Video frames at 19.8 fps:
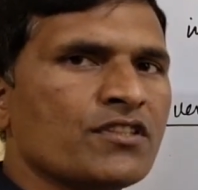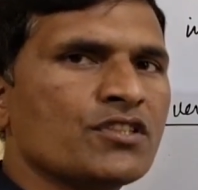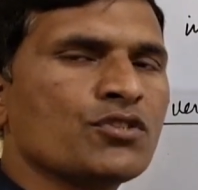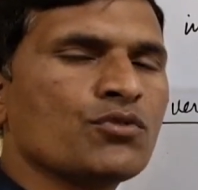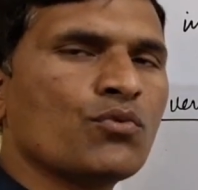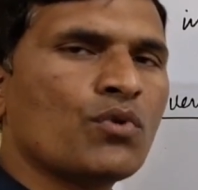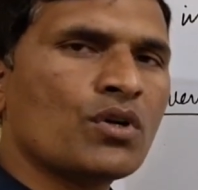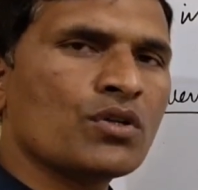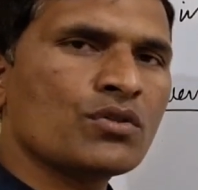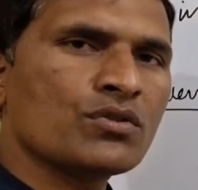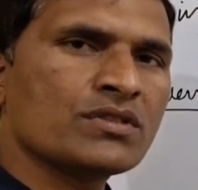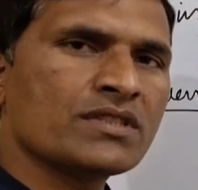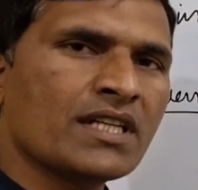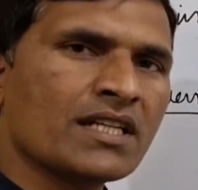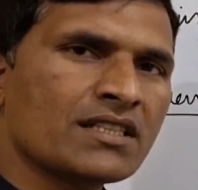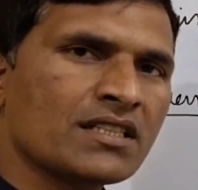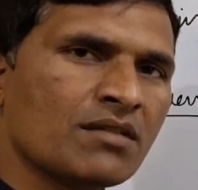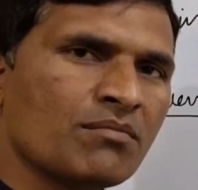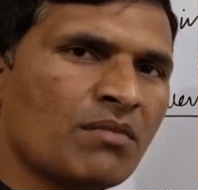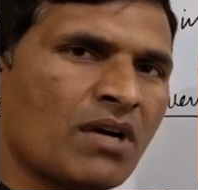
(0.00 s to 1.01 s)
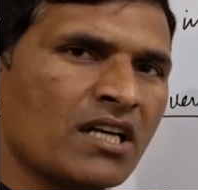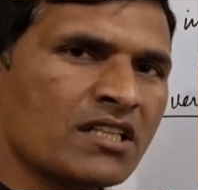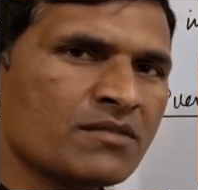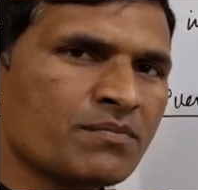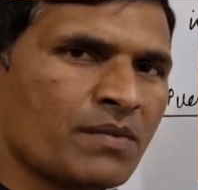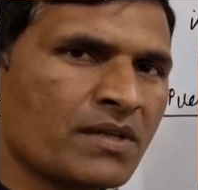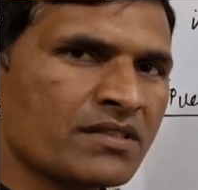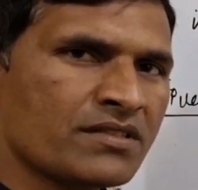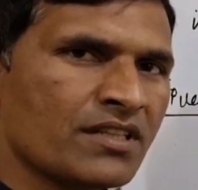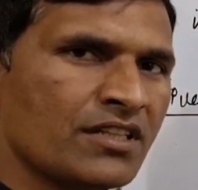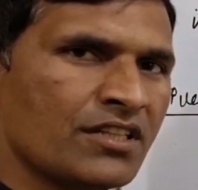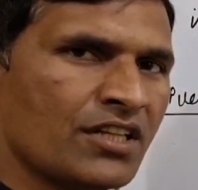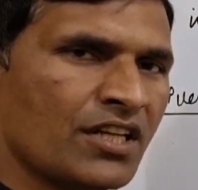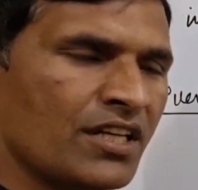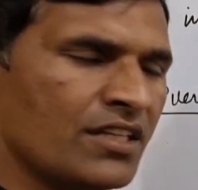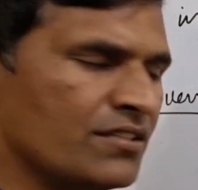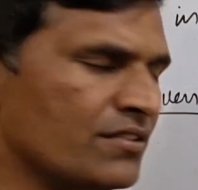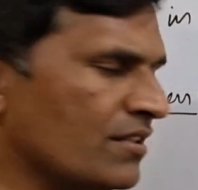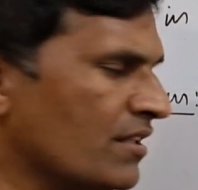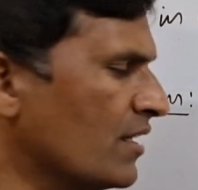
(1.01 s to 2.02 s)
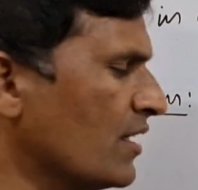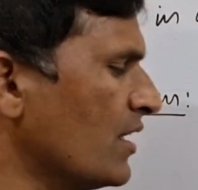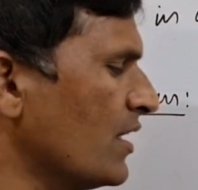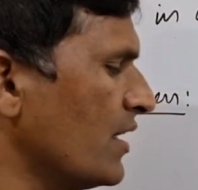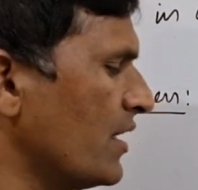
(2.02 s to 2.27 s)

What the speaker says: which you want to check the mass percentage